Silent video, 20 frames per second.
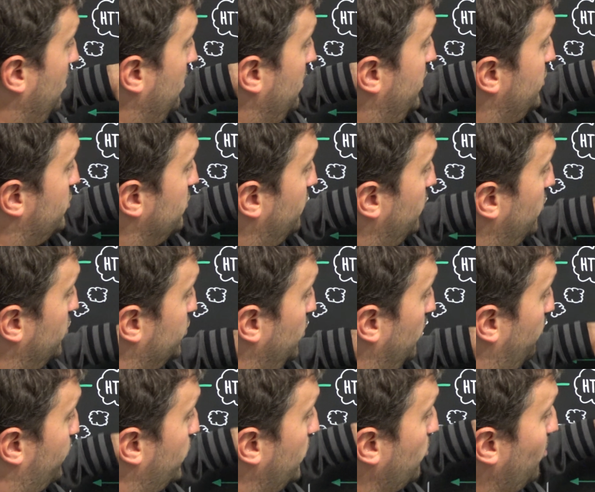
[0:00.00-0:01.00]
Each of those
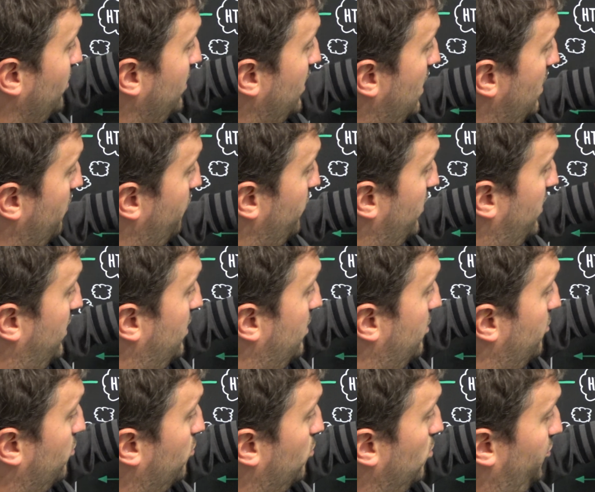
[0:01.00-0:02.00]
will probably have a
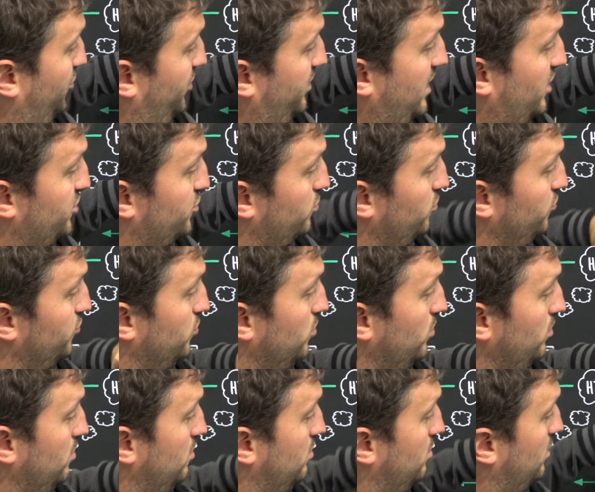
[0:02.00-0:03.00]
header called the cache
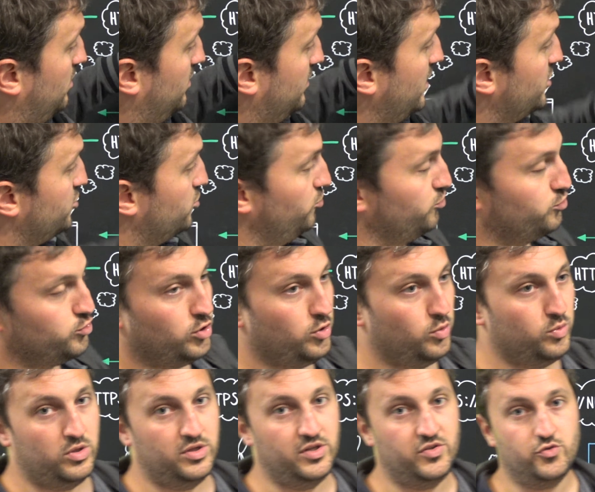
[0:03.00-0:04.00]
control, and cache control
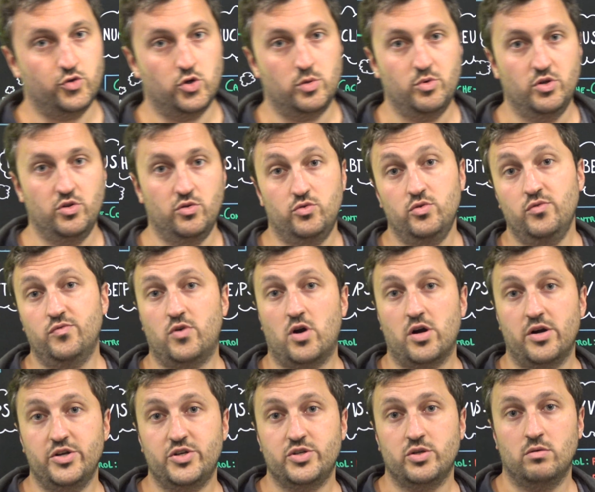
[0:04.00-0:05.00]
will determine to
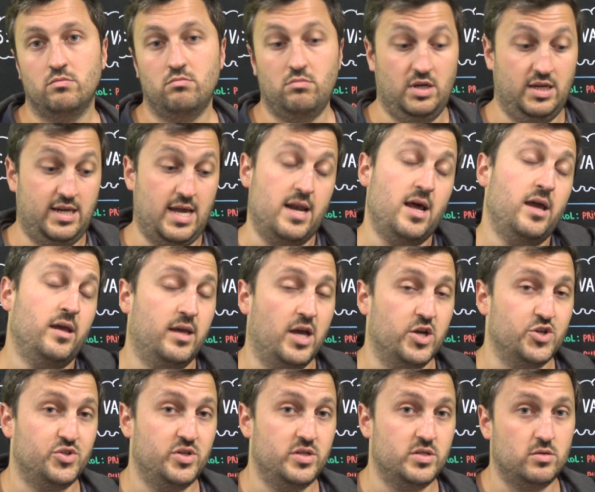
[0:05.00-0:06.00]
Varnish, can I
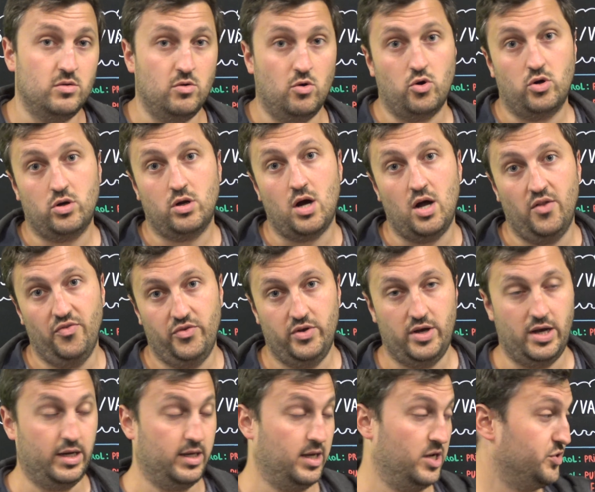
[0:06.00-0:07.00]
cache this or can't
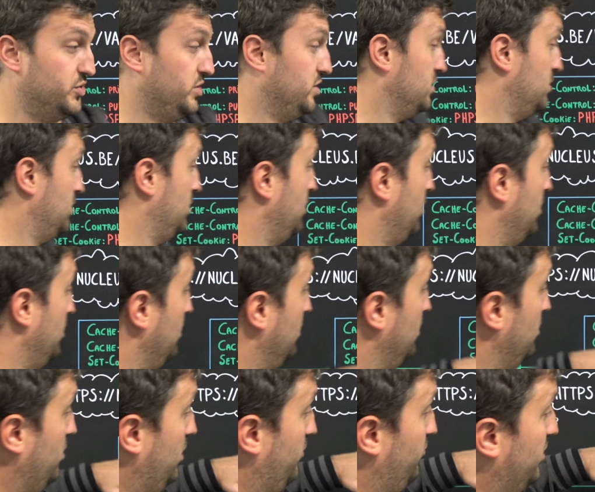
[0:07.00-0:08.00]
I cache this?
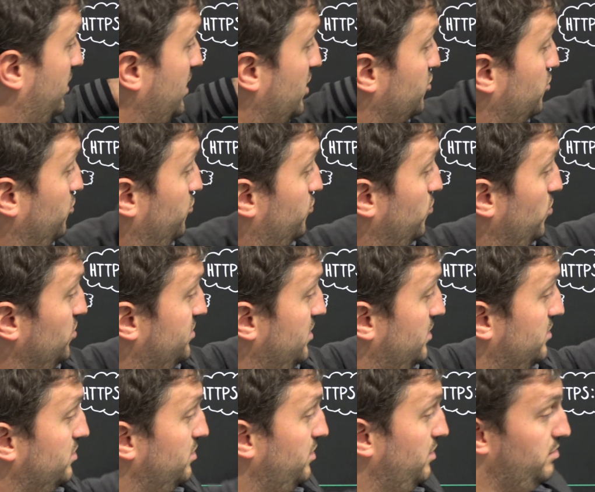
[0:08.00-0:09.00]
If the cache control
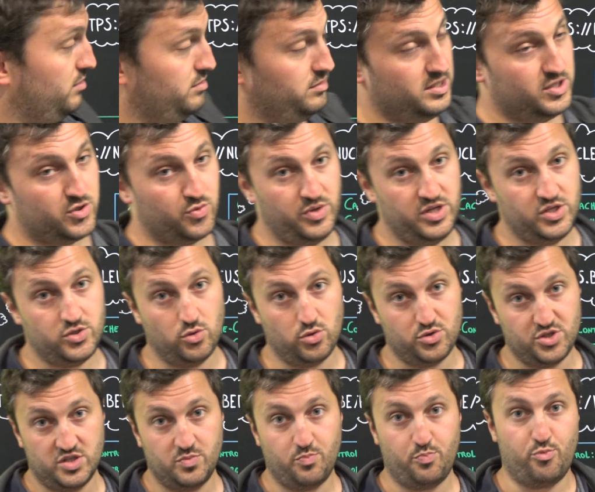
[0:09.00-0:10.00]
says this
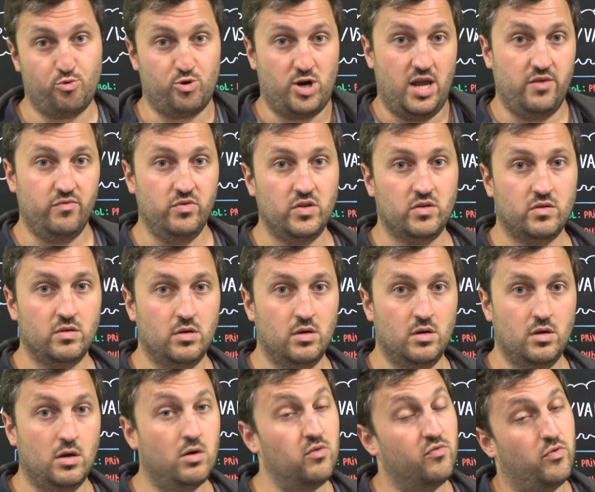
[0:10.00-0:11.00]
resource is private,
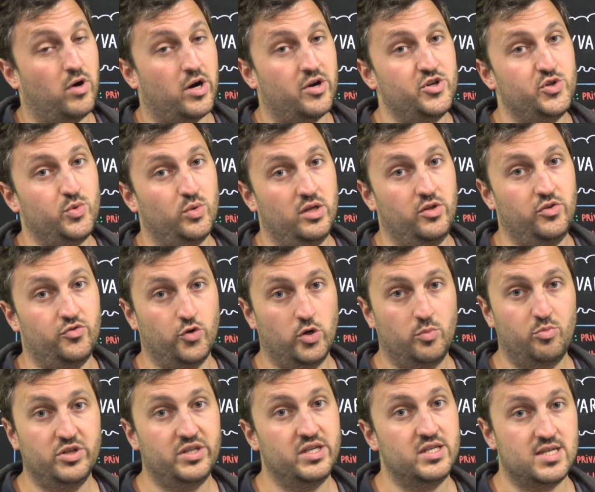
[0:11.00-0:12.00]
Varnish will
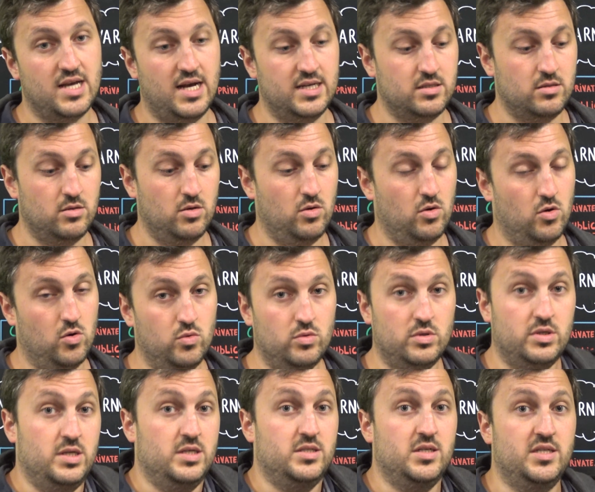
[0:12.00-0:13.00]
interpret this as, oh,
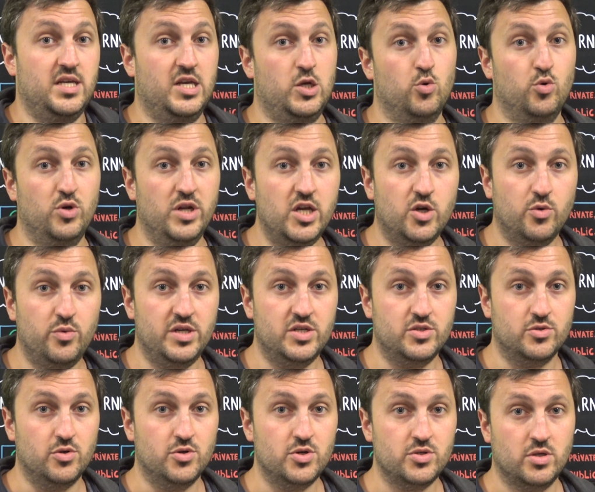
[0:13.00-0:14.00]
this is a unique
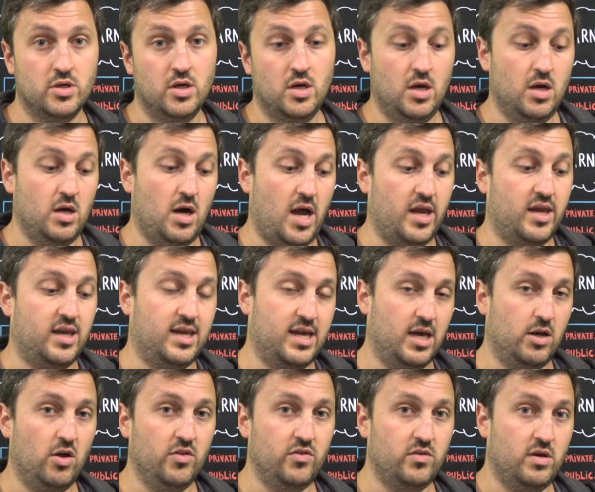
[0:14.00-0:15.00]
resource, I
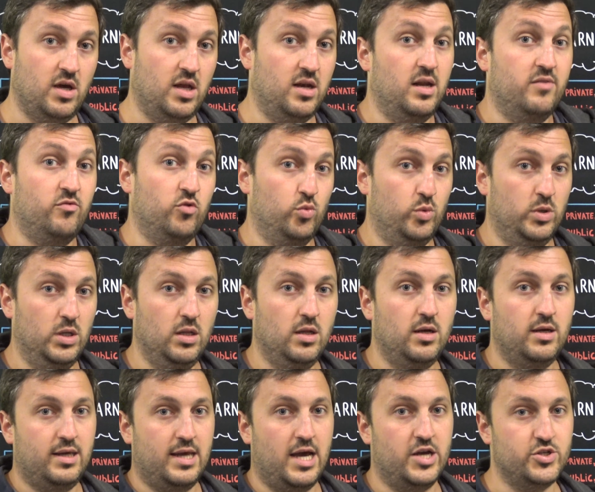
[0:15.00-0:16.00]
cannot and never will
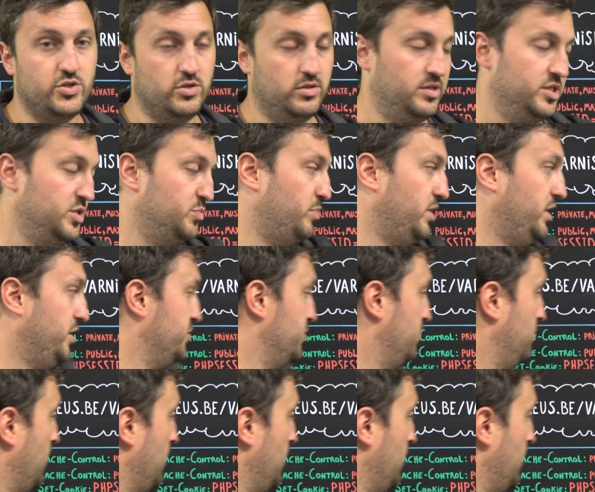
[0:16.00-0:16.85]
cache this page.